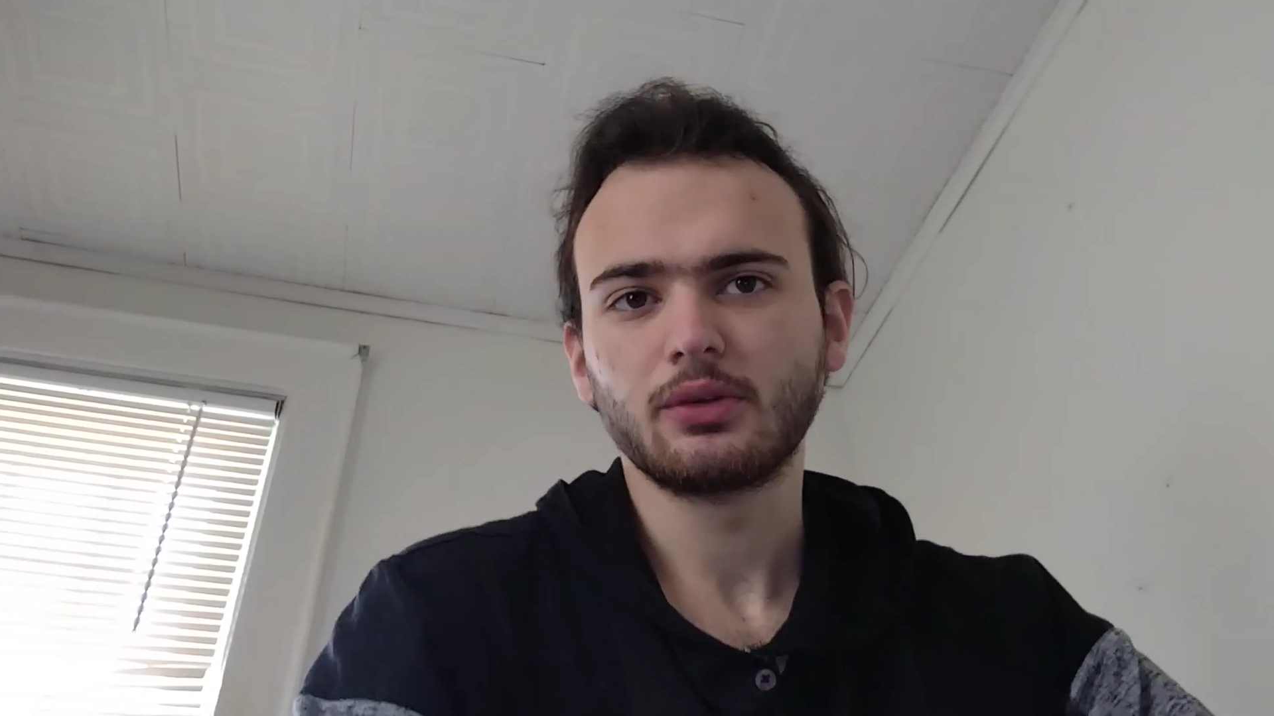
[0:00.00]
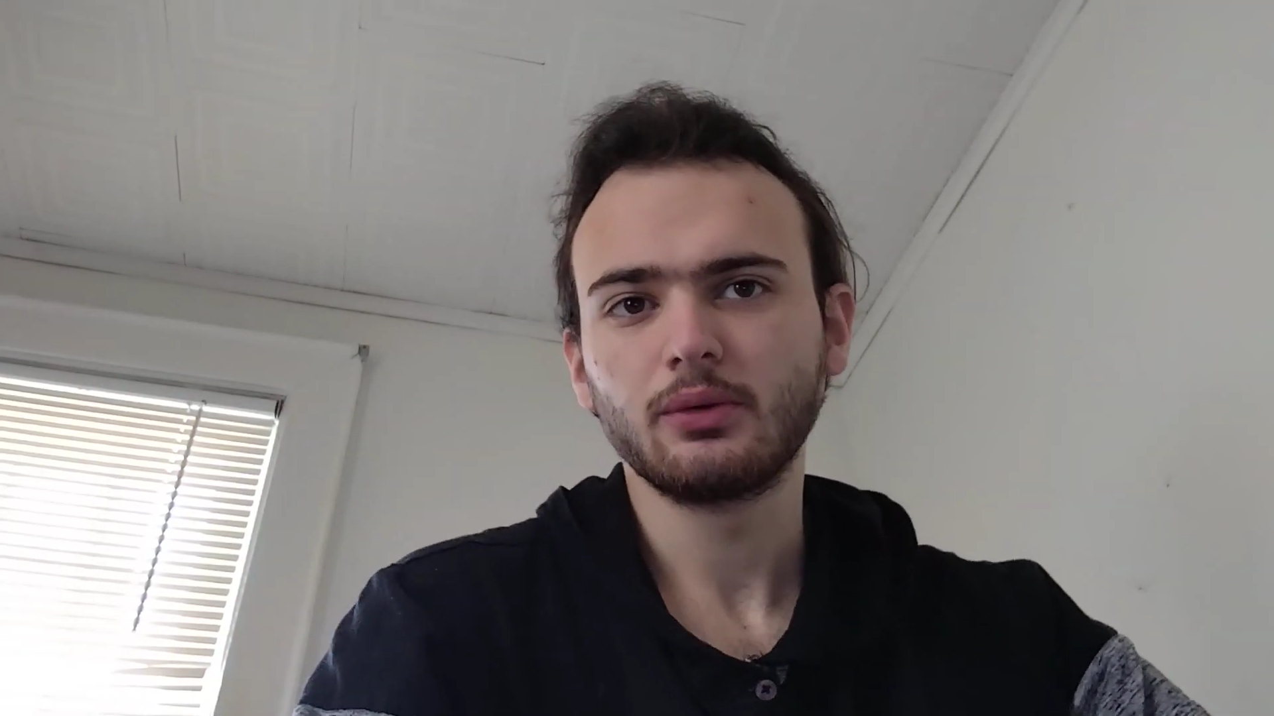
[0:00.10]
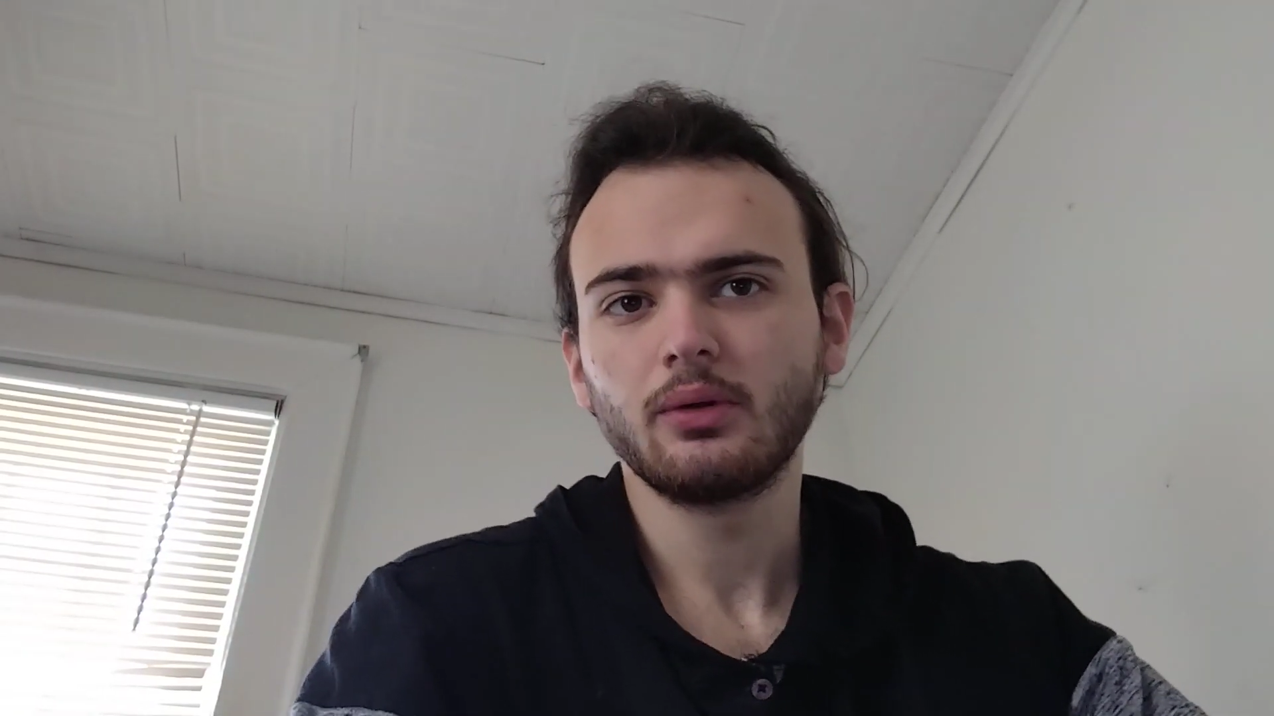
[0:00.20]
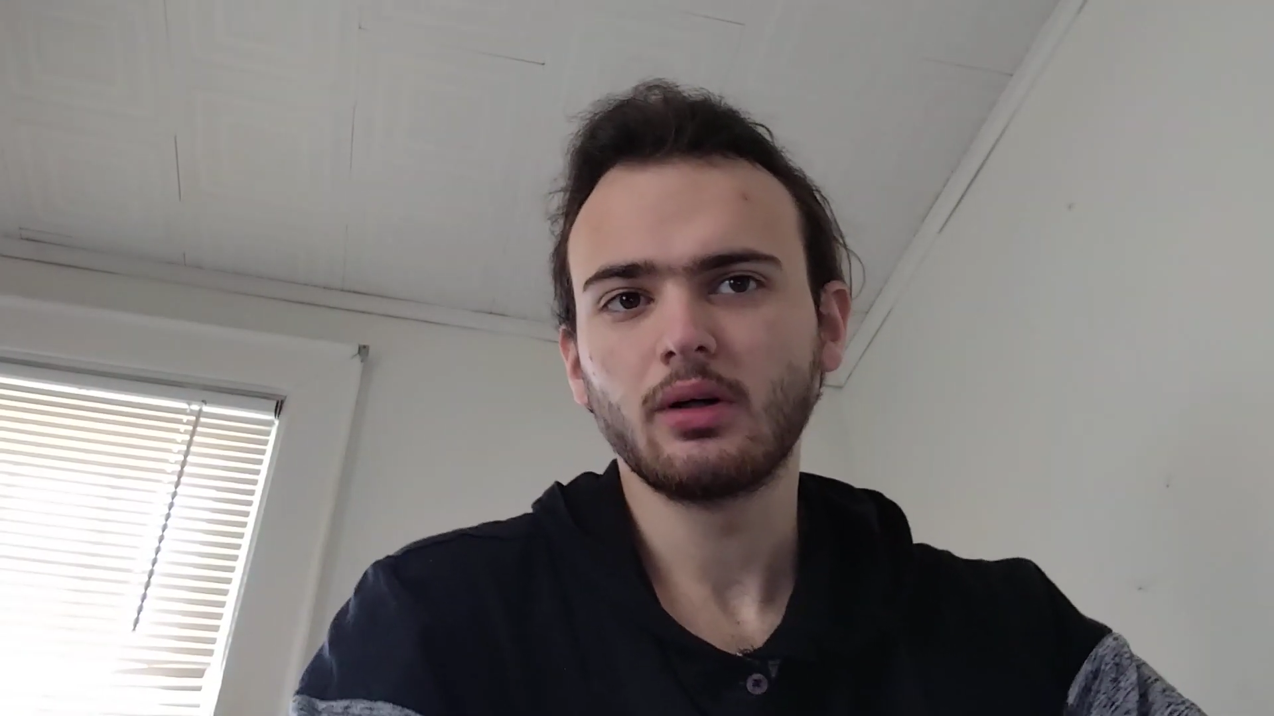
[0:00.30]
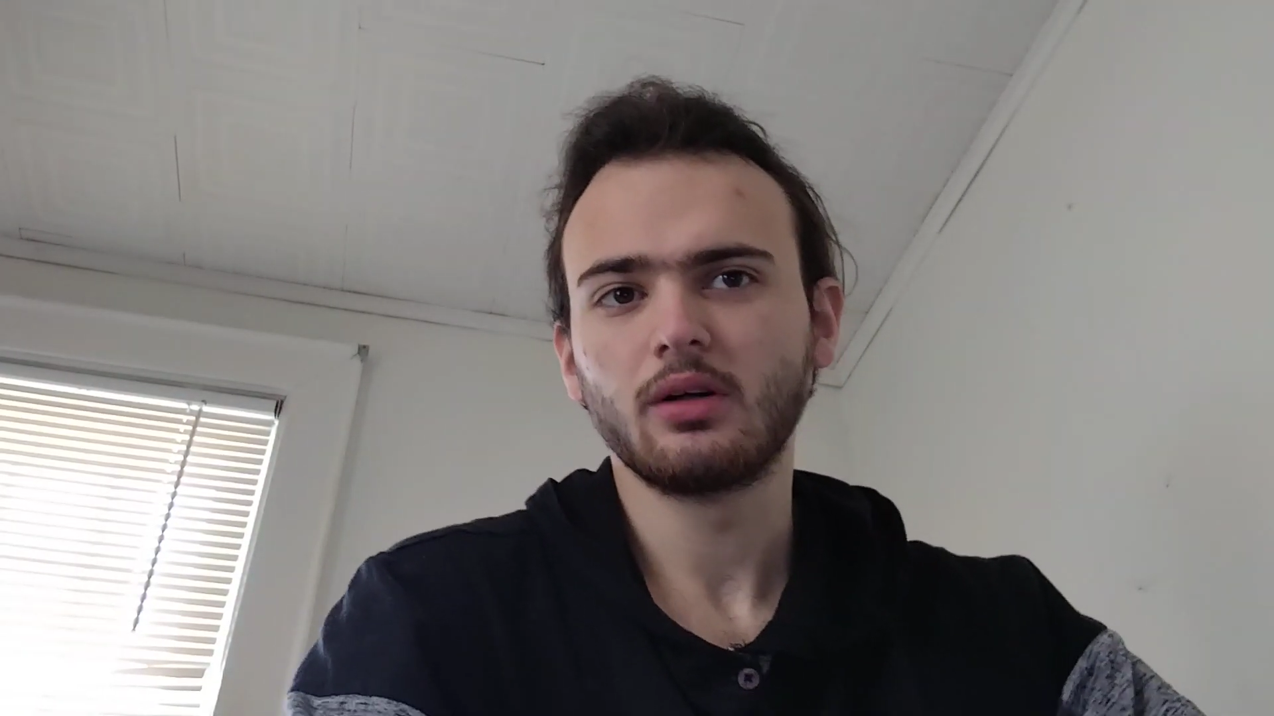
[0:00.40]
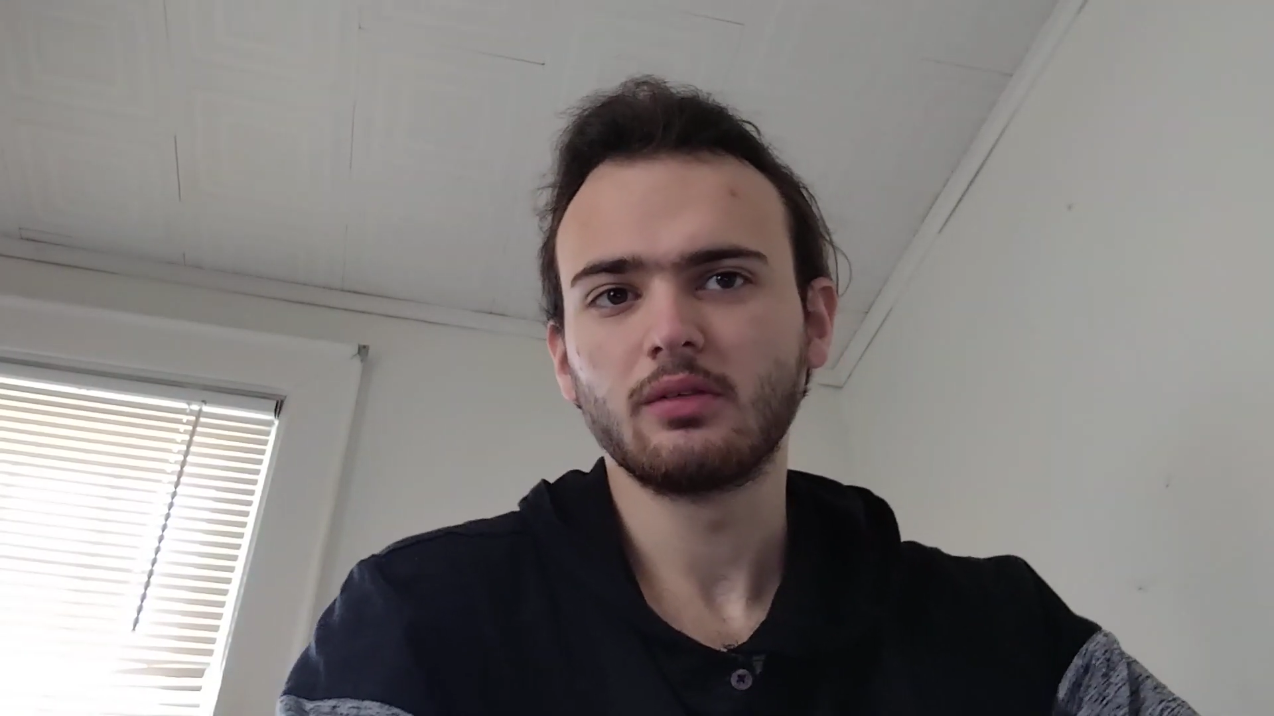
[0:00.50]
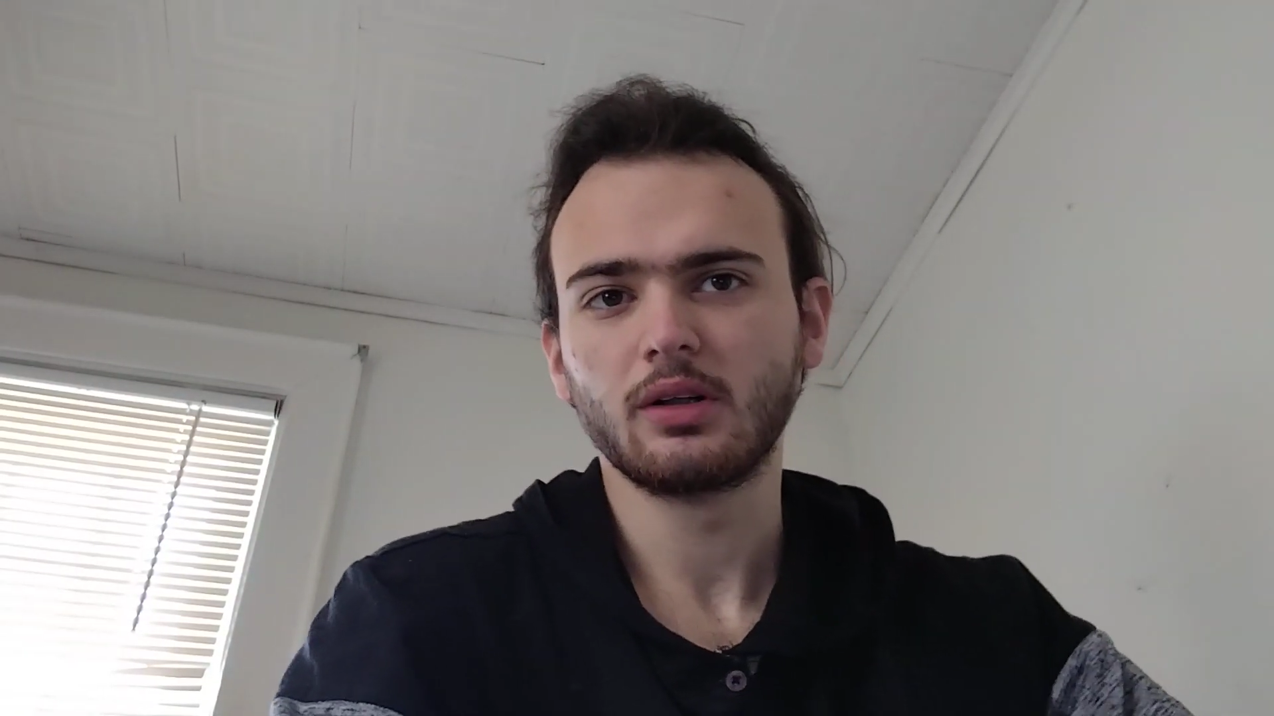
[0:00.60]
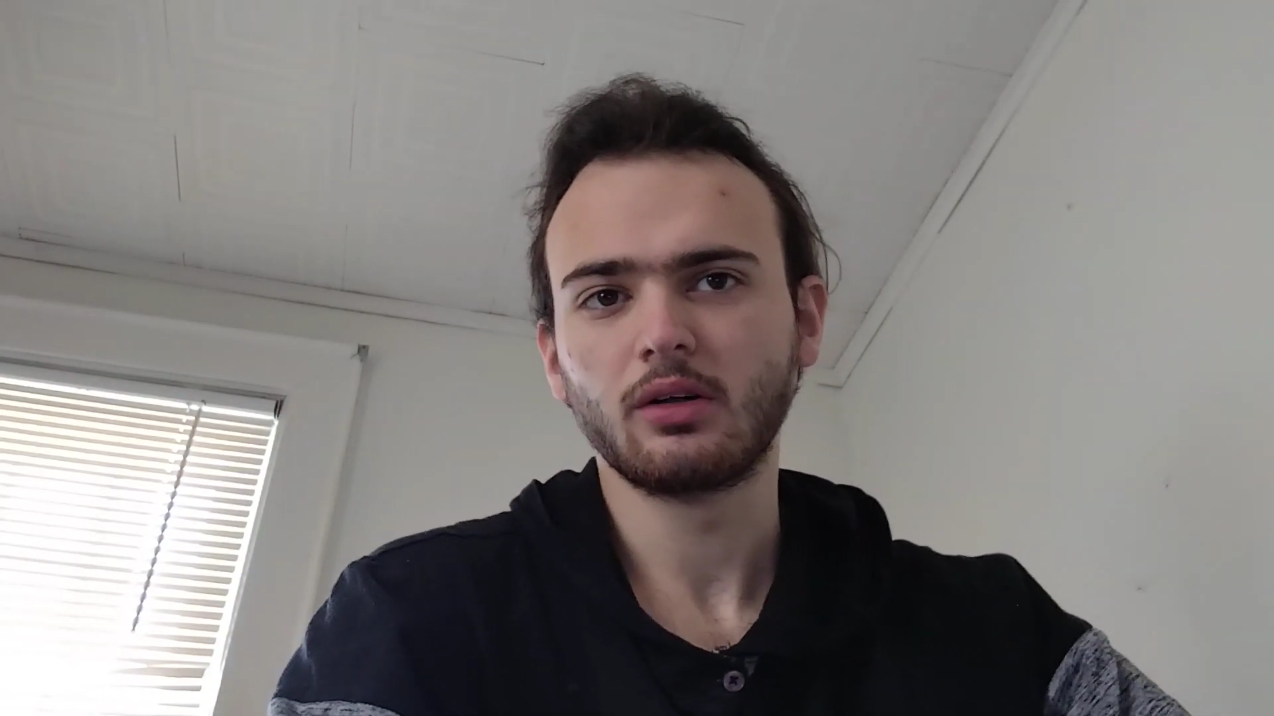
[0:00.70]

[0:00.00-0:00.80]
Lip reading: crew of